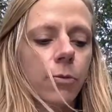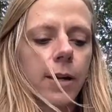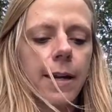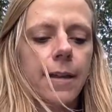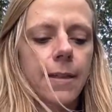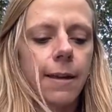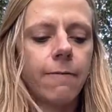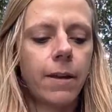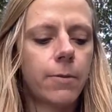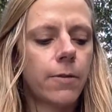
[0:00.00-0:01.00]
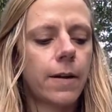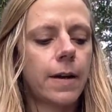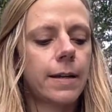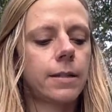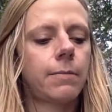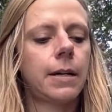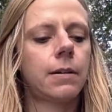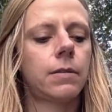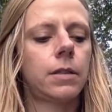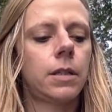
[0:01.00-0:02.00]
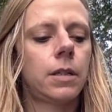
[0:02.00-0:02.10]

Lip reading: point, I think February is about